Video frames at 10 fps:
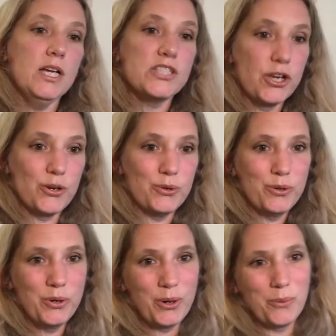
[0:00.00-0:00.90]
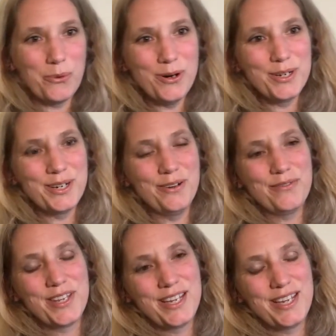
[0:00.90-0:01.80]
So one of
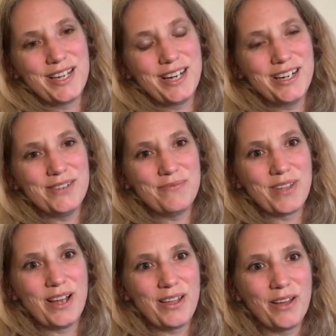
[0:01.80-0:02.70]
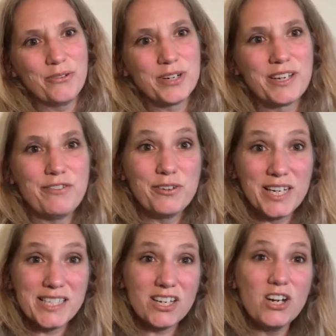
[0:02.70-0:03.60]
the, I thought I'd give you an
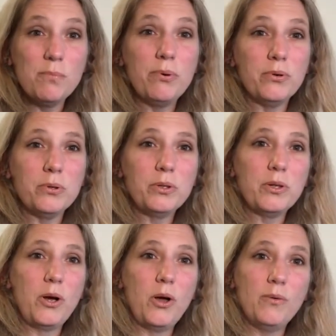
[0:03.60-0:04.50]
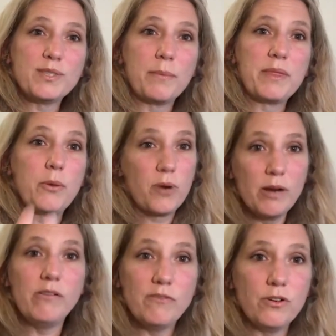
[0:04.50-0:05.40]
example of something that
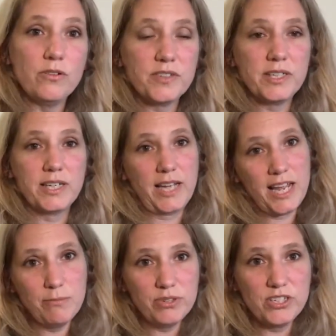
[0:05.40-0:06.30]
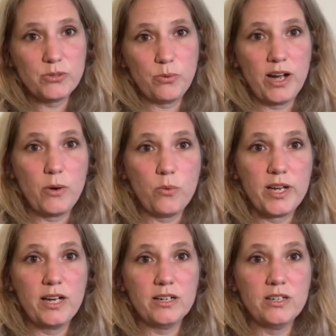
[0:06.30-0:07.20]
we're involved in Cambridge, where
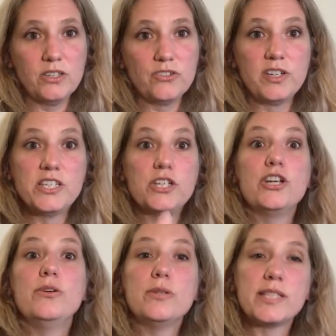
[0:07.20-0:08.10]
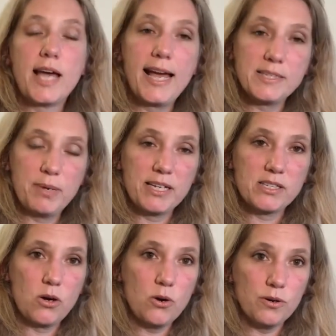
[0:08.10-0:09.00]
we are trying to use
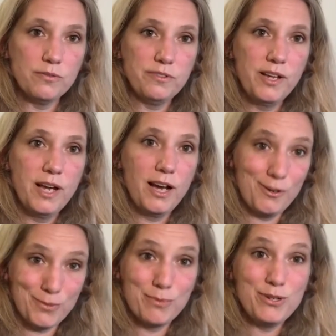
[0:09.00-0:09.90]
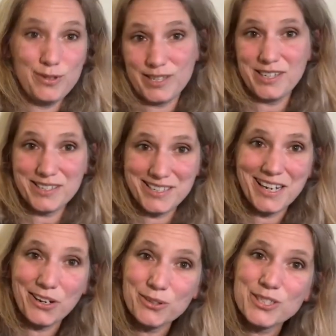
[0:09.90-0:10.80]
aspects of computer science and
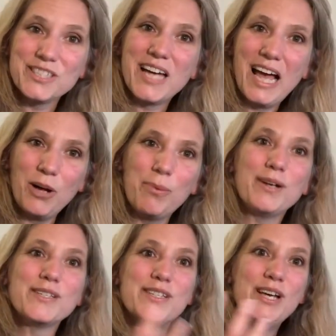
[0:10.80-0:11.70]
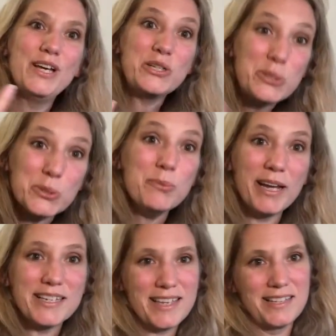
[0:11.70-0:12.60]
technology to help us to
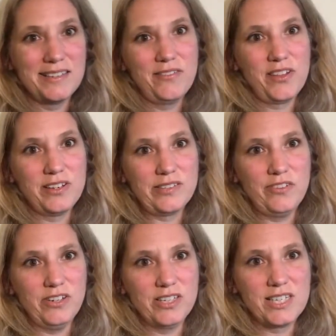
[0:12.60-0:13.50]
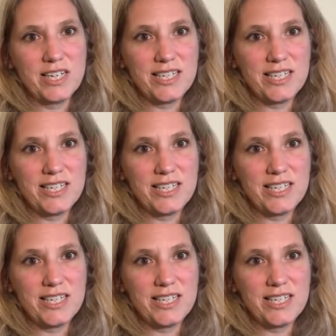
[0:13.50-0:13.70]
make sense of those vast